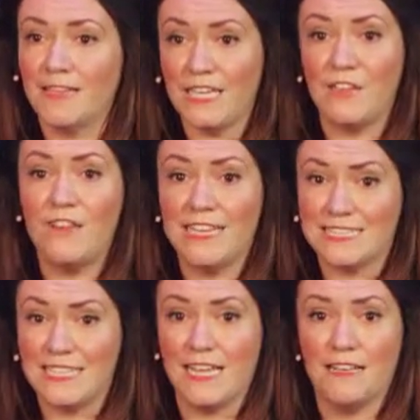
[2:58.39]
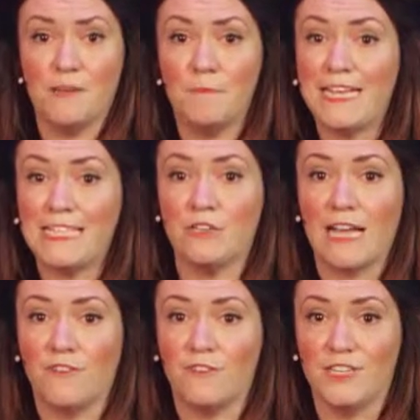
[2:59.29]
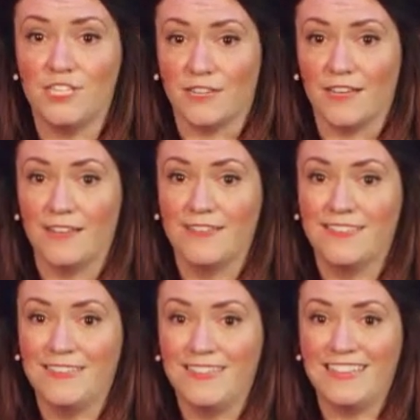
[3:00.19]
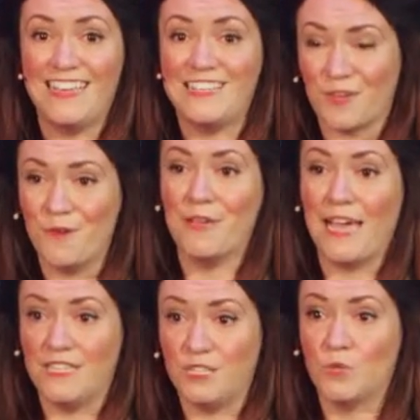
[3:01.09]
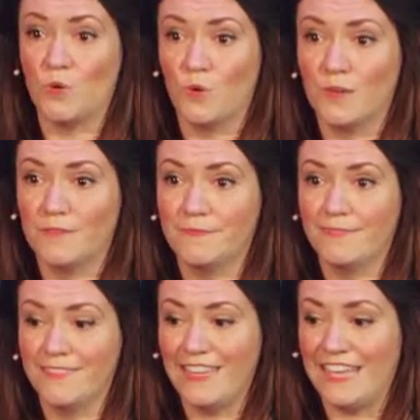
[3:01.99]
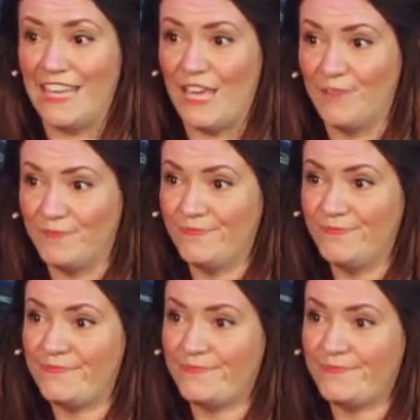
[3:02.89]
Thank you for listening, and please look after each other. It's okay to talk. Thank you.